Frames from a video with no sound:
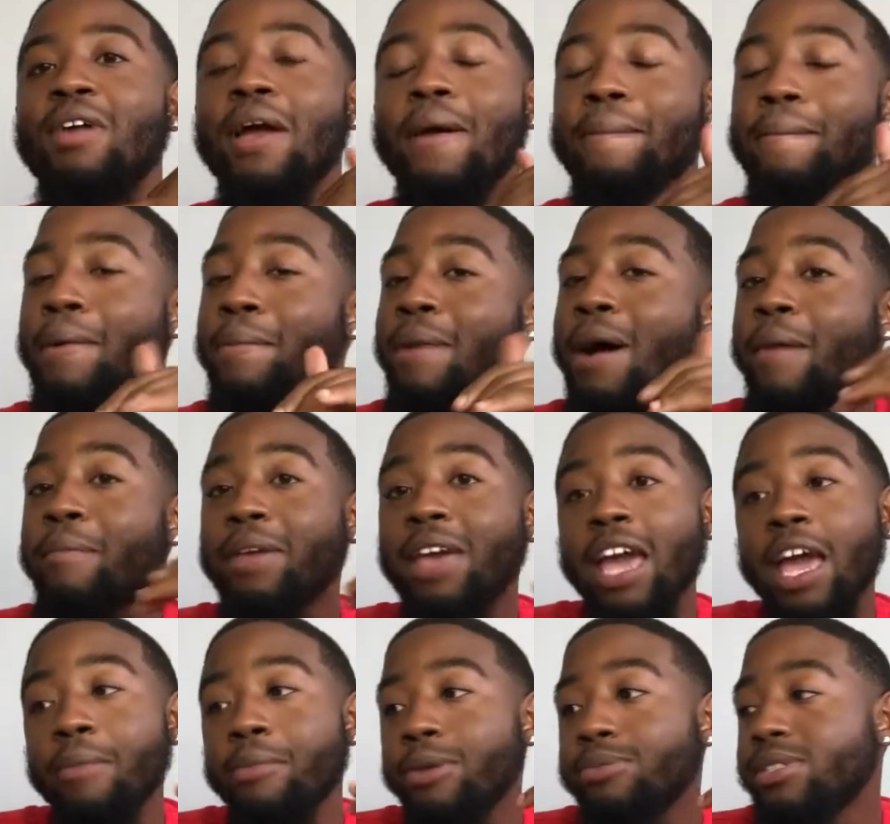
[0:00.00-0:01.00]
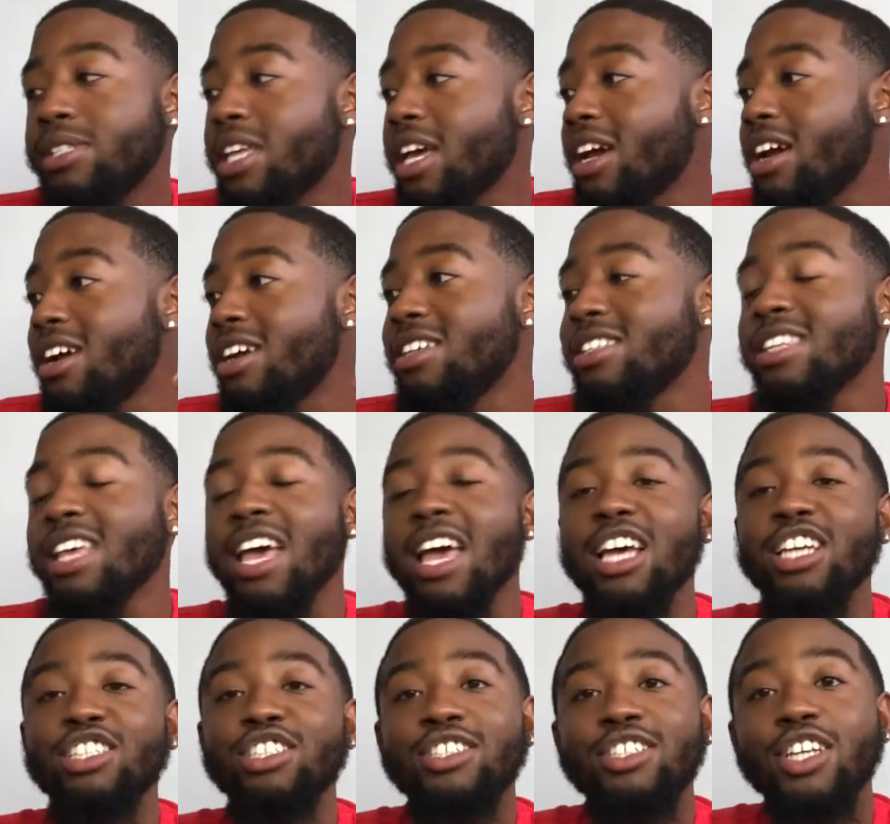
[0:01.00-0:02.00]
My mom came upstairs.
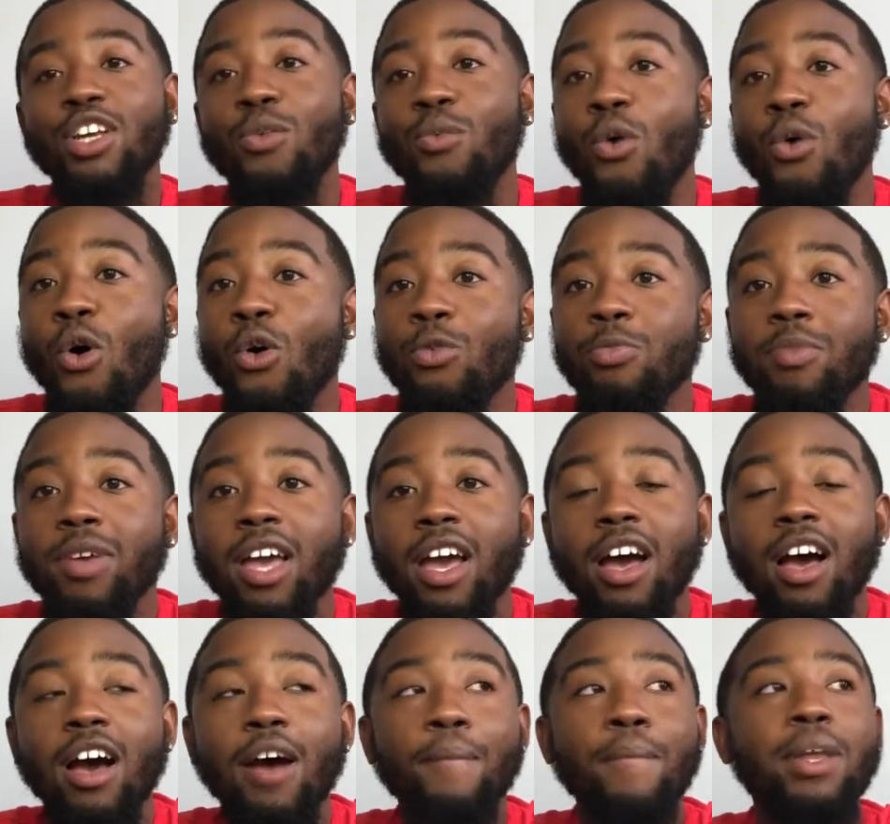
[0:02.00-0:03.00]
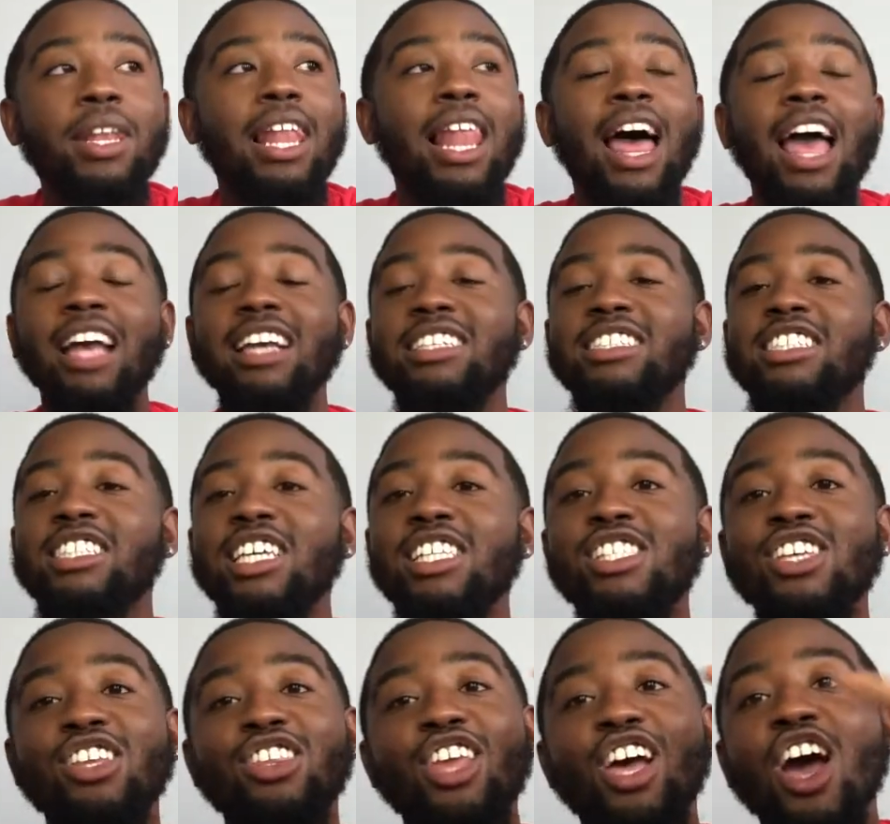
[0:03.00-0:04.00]
She woke me up like she
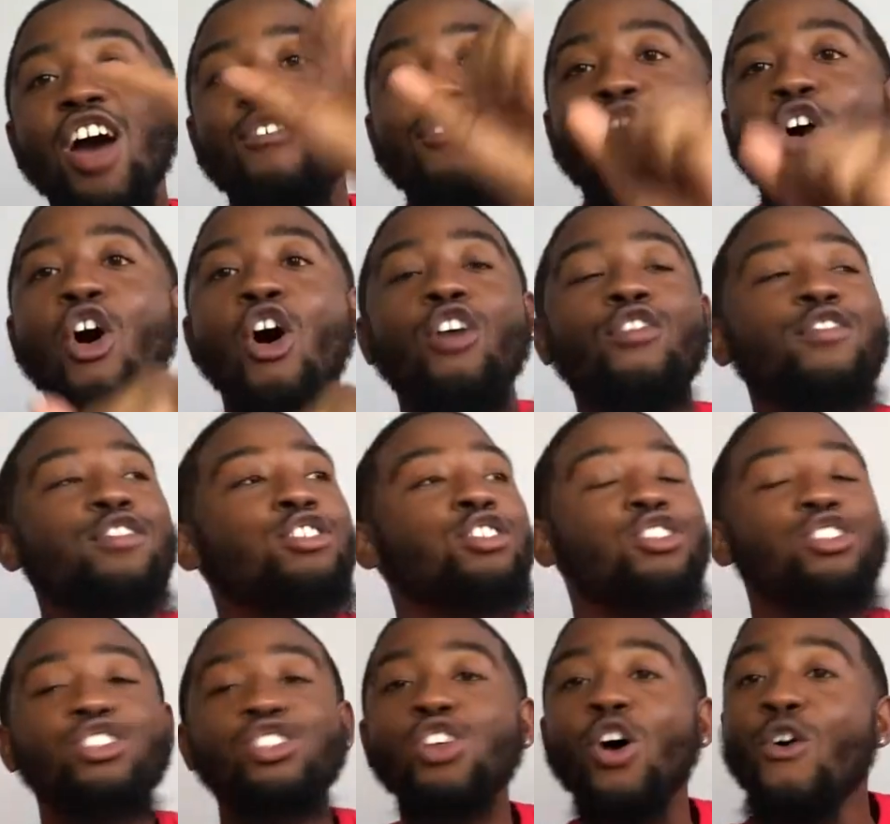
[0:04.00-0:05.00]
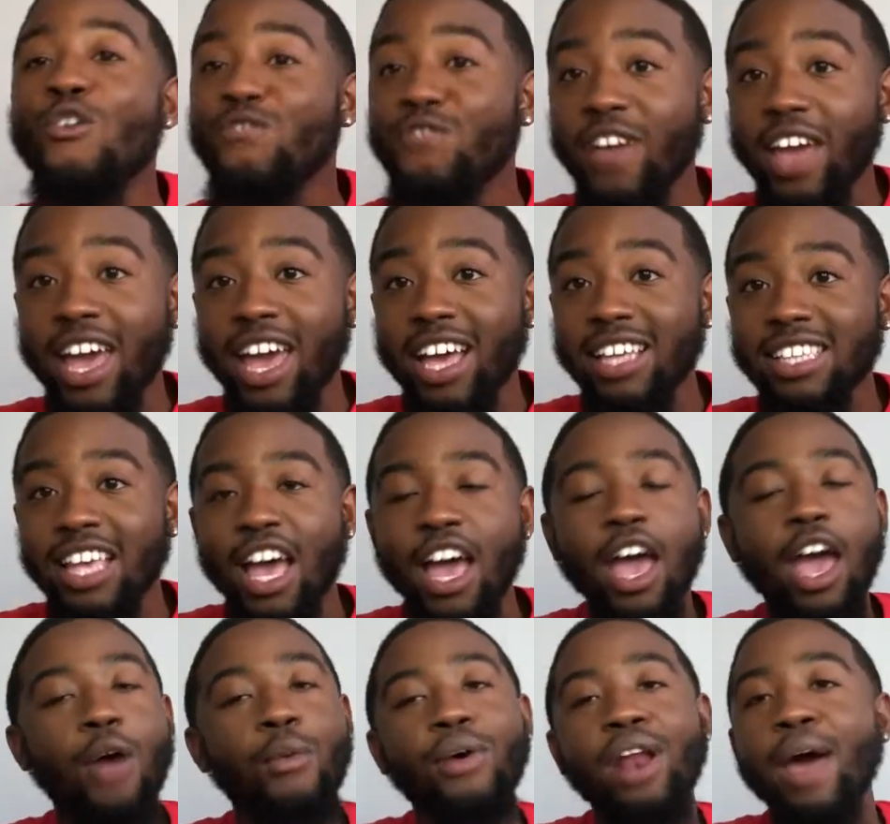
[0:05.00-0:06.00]
took the cover off so fast.
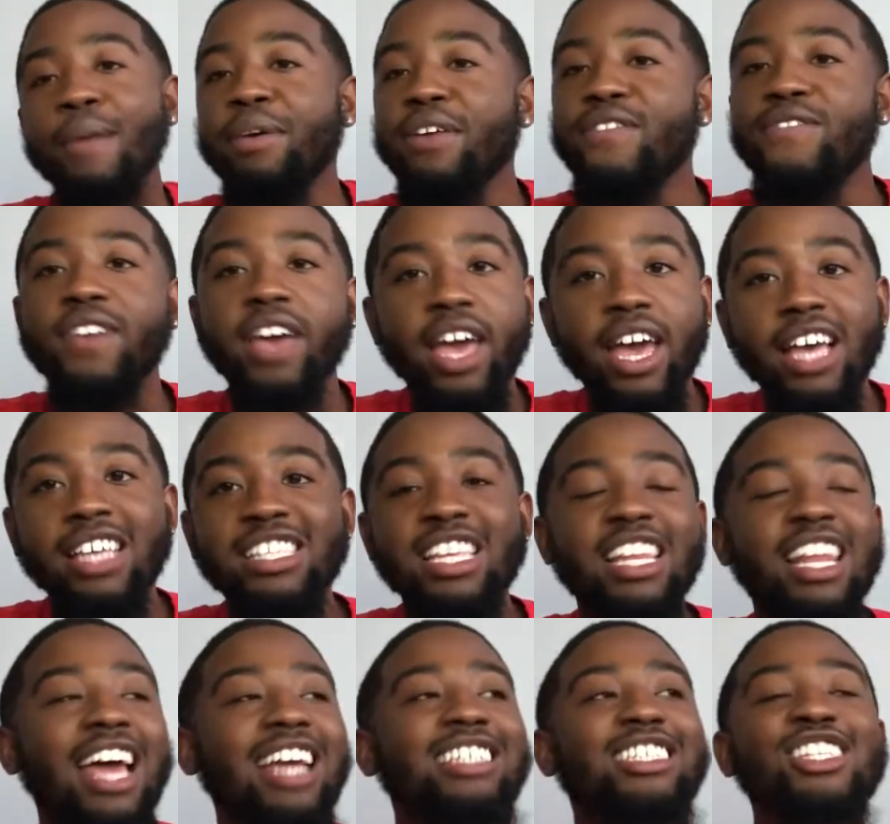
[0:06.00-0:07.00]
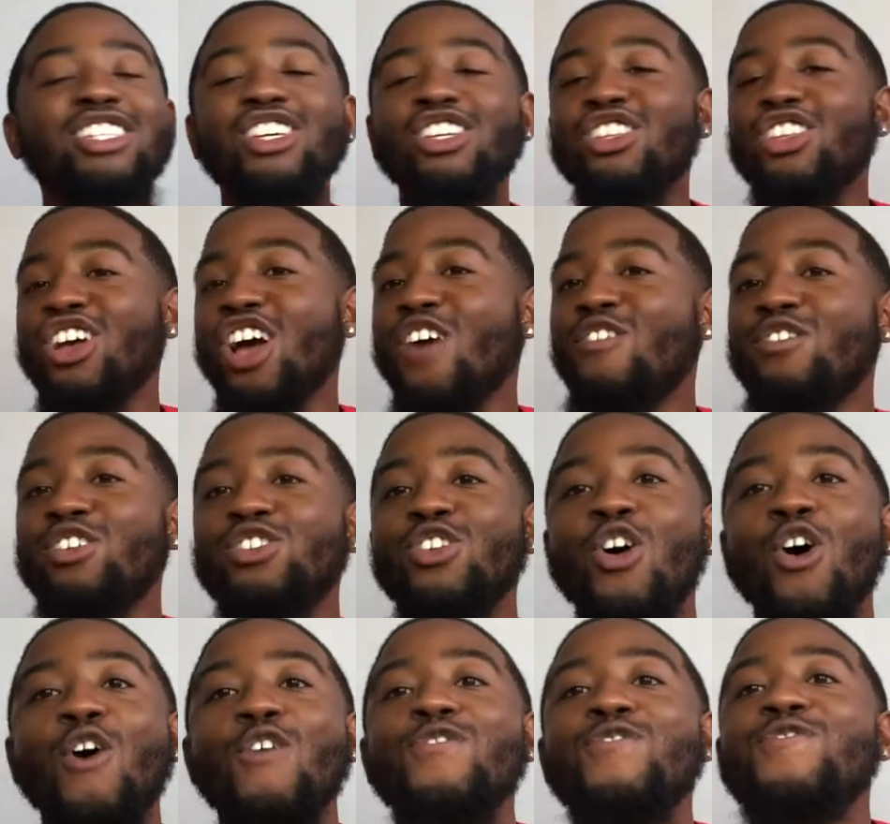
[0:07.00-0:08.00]
When I mean fast, like she took the covers
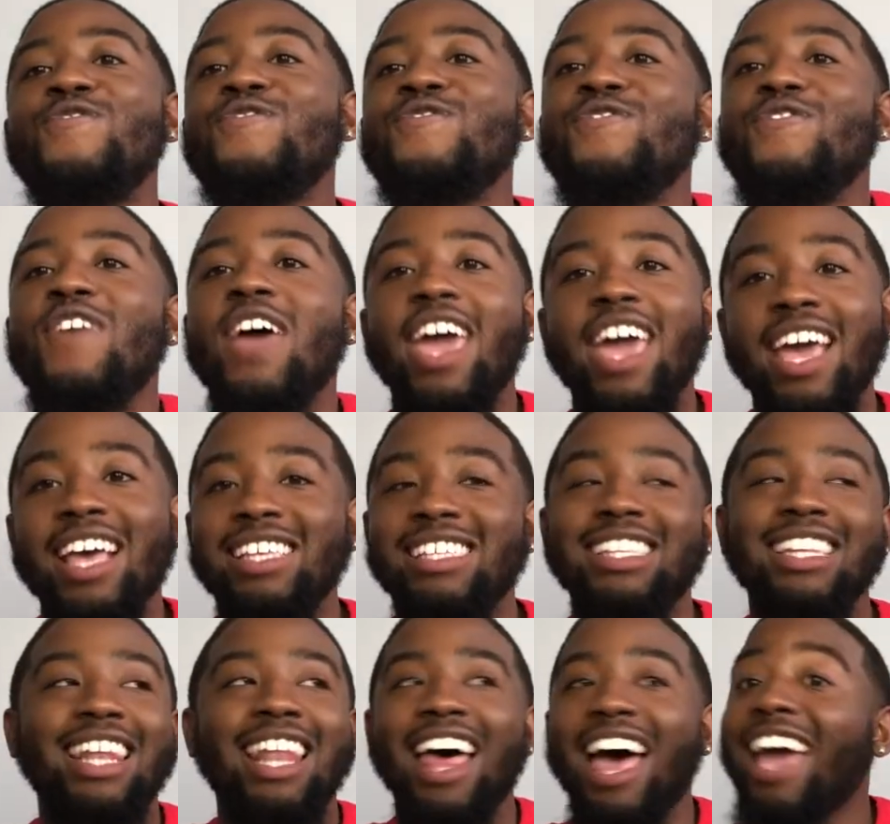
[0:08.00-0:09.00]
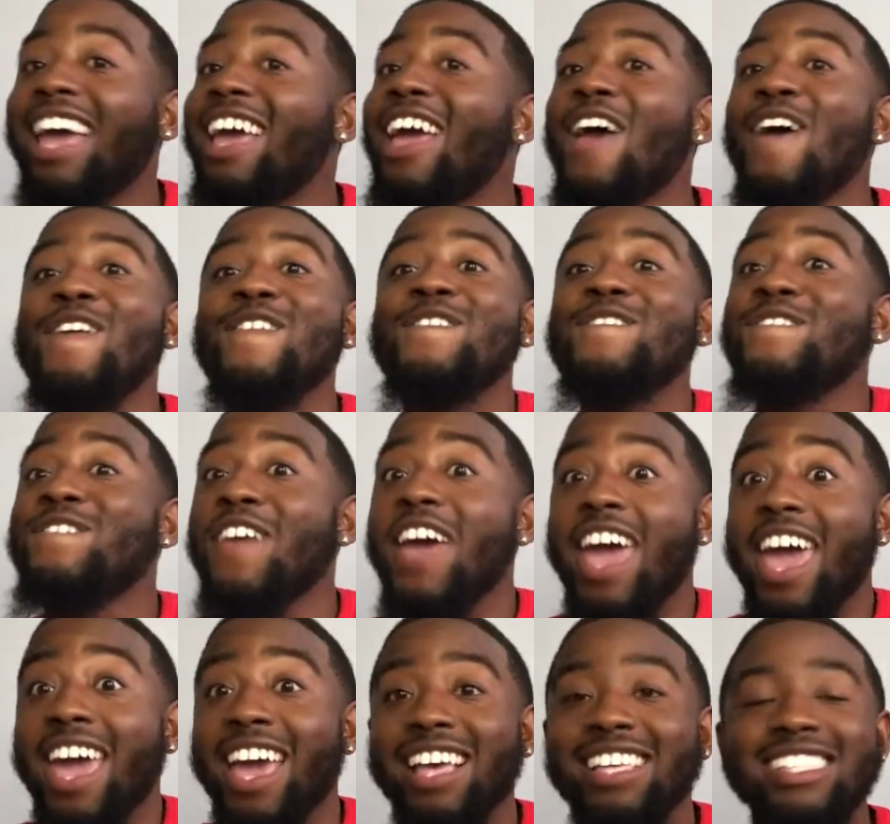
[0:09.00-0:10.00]
off fast, like
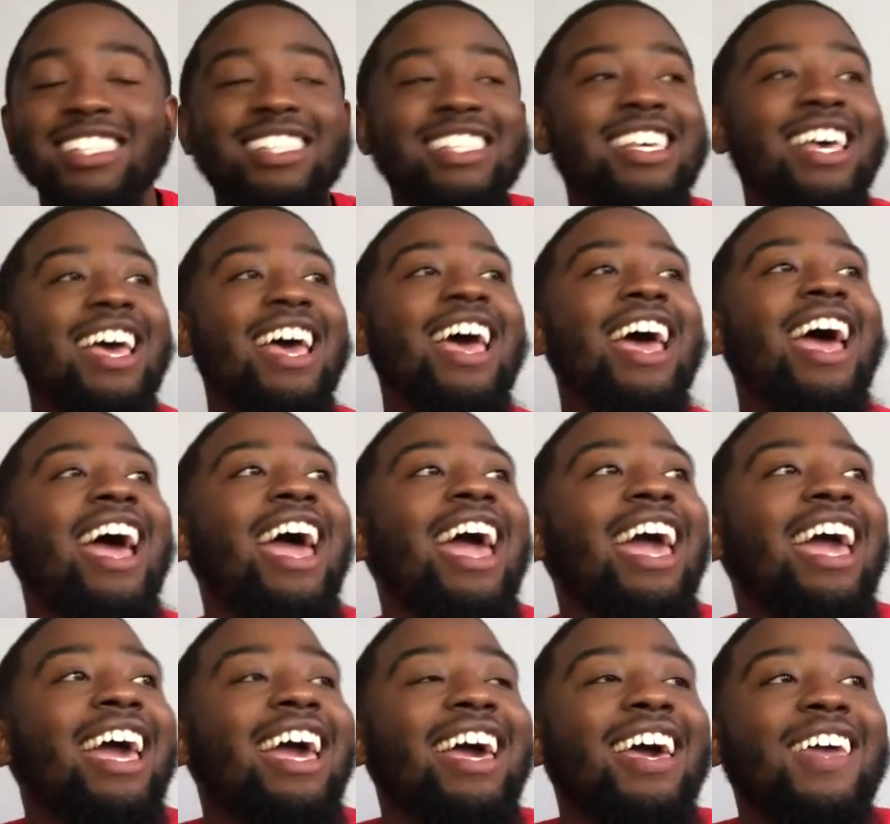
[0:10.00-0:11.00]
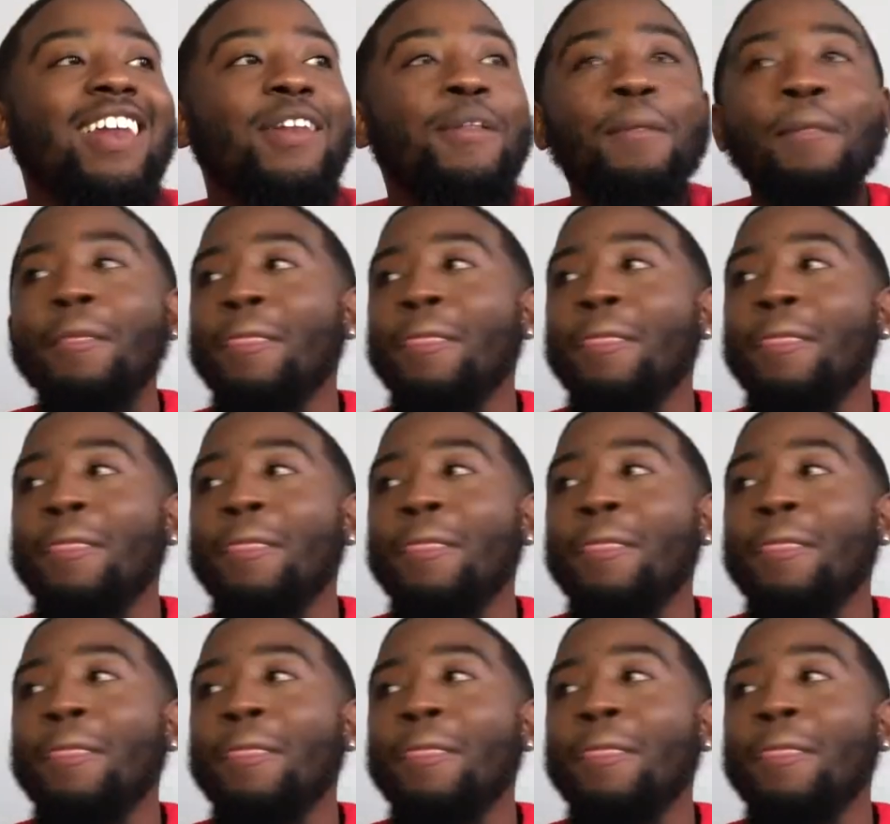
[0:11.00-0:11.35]
fast. And